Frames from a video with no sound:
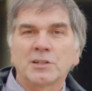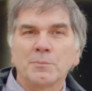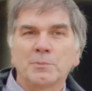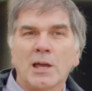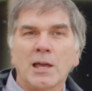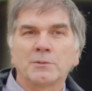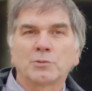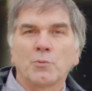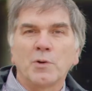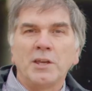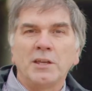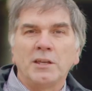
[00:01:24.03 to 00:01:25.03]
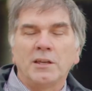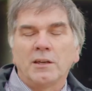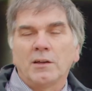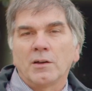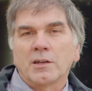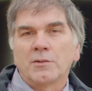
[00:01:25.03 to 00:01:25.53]
sometimes we
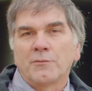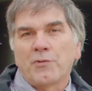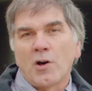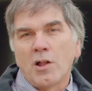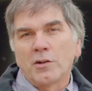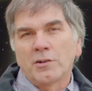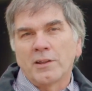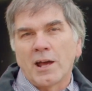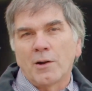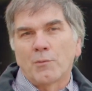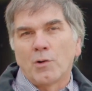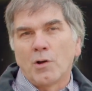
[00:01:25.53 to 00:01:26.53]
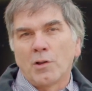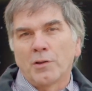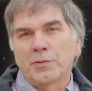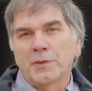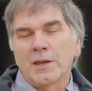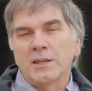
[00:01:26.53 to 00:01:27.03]
can fall into that role
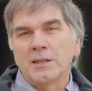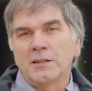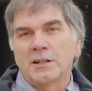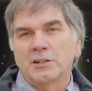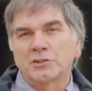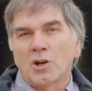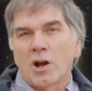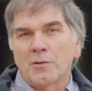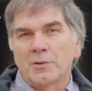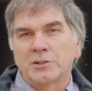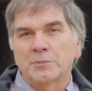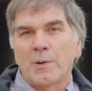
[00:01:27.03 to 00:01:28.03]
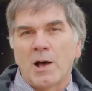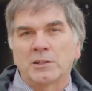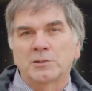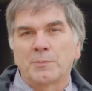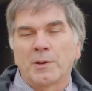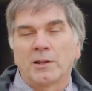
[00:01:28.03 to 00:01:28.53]
of thinking that it's our
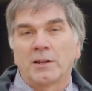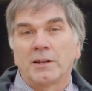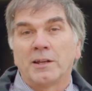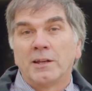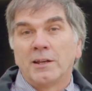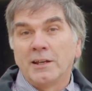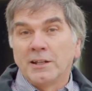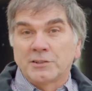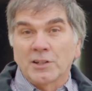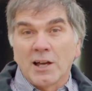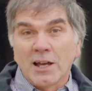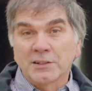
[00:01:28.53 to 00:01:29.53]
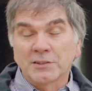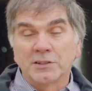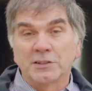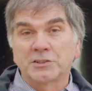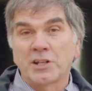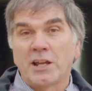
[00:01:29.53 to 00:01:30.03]
responsibility. It's us
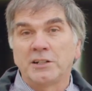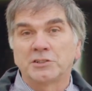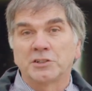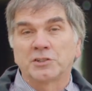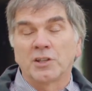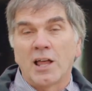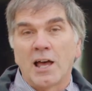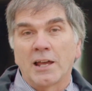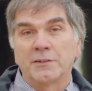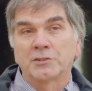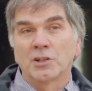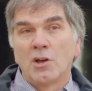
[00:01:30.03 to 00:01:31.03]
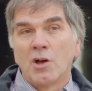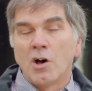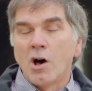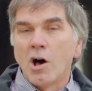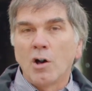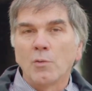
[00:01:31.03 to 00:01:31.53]
that changes lives.
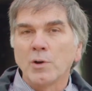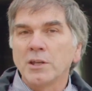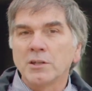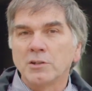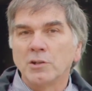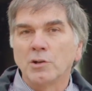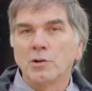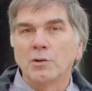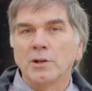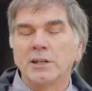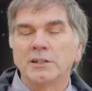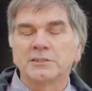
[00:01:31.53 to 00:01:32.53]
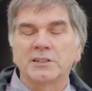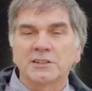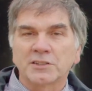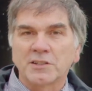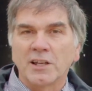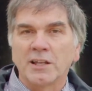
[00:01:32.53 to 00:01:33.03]
All we can do is
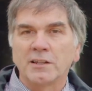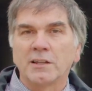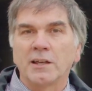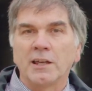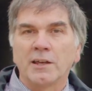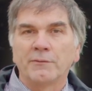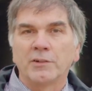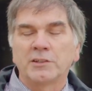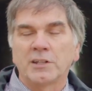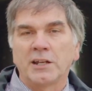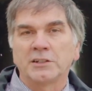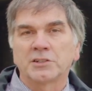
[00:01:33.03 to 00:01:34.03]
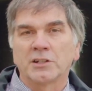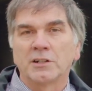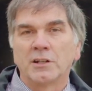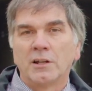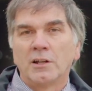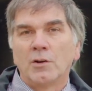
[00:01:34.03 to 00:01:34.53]
extend the invitation.
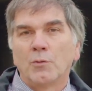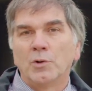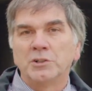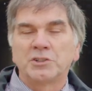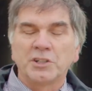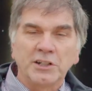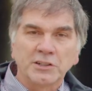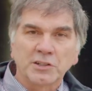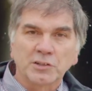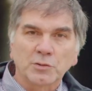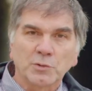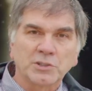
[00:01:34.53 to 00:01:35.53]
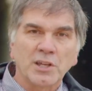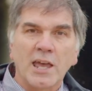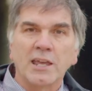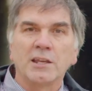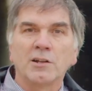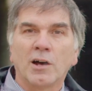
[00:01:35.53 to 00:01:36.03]
When Jesus was
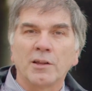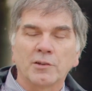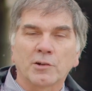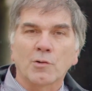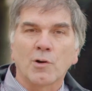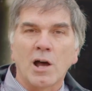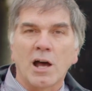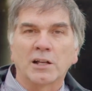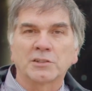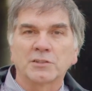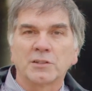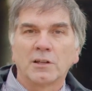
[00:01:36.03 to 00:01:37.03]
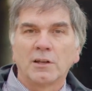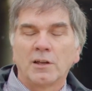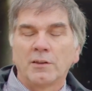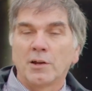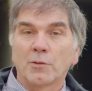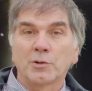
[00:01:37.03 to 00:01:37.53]
hanging on the cross,
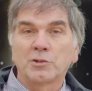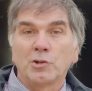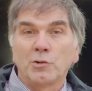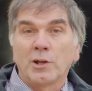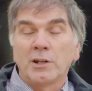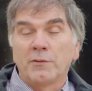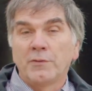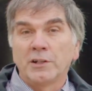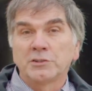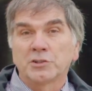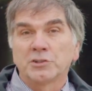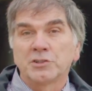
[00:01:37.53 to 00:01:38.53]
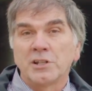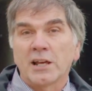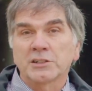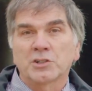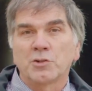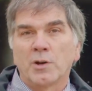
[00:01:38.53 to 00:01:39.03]
there were two individuals
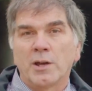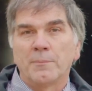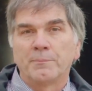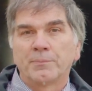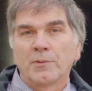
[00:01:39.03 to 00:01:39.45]
next to him,